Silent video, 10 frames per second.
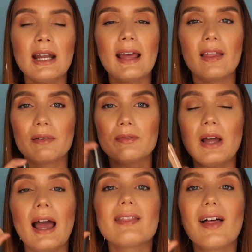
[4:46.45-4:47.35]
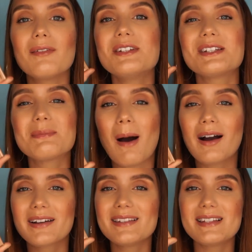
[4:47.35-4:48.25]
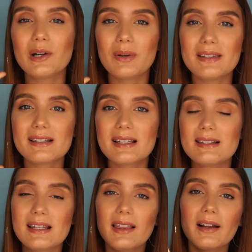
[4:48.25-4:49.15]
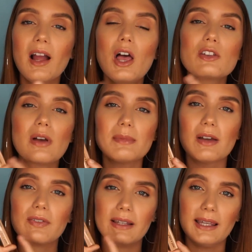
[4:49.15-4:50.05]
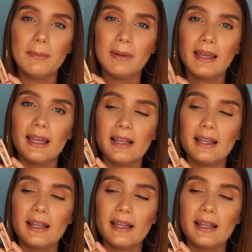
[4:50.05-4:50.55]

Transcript: I love to spot conceal with this concealer, so I'm definitely keeping it.